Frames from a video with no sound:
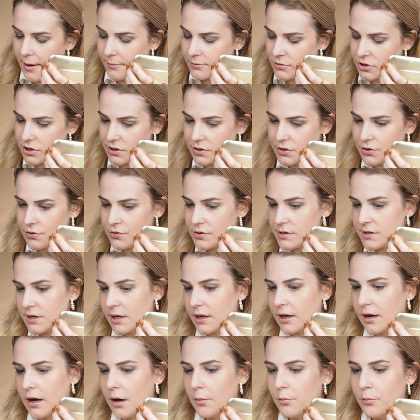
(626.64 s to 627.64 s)
I'm just
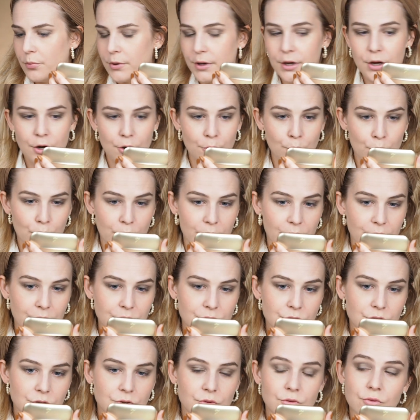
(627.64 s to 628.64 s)
using a bigger
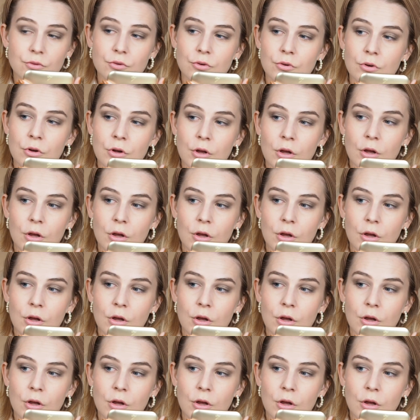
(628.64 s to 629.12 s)
brush to